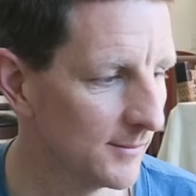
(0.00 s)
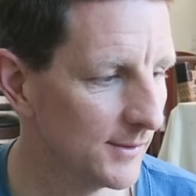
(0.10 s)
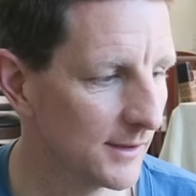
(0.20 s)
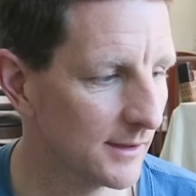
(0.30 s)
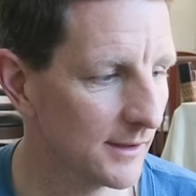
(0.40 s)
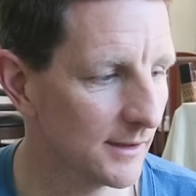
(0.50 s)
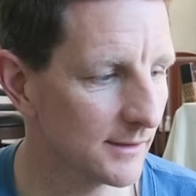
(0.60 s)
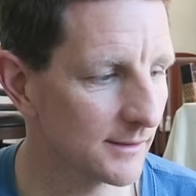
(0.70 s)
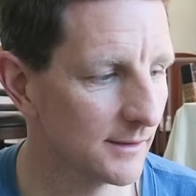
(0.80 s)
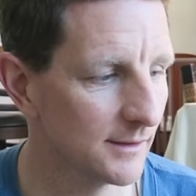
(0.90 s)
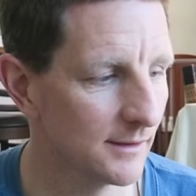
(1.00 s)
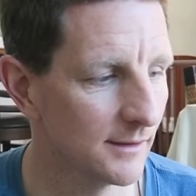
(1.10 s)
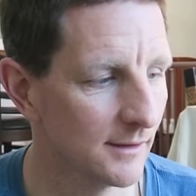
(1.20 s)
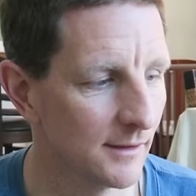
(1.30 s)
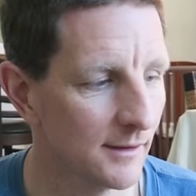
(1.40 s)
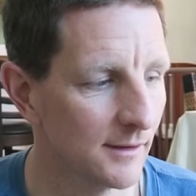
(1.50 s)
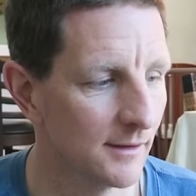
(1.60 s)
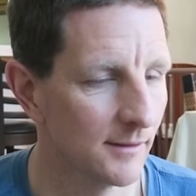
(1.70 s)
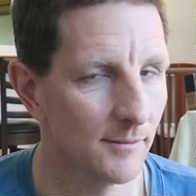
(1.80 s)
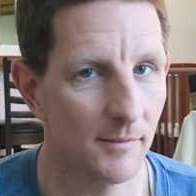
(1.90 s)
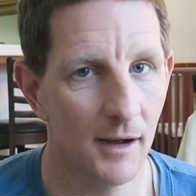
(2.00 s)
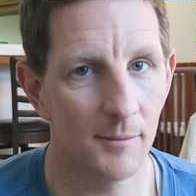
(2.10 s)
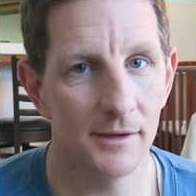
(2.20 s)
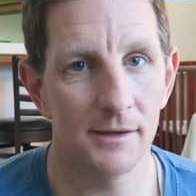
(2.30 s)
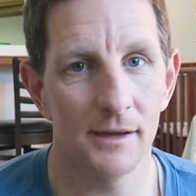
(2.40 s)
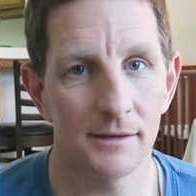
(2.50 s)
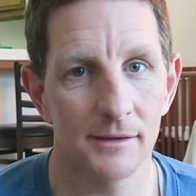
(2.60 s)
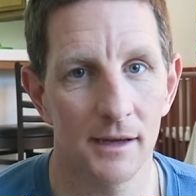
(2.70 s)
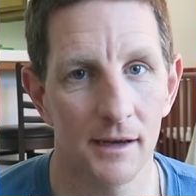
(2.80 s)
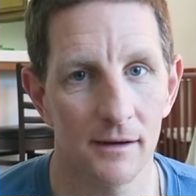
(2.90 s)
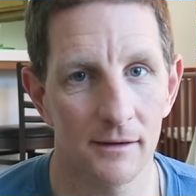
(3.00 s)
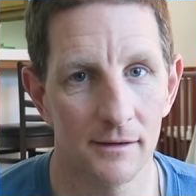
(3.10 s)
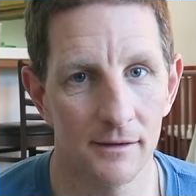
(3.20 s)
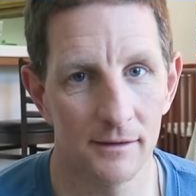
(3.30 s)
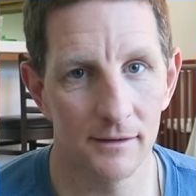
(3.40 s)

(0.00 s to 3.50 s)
because Mommy takes care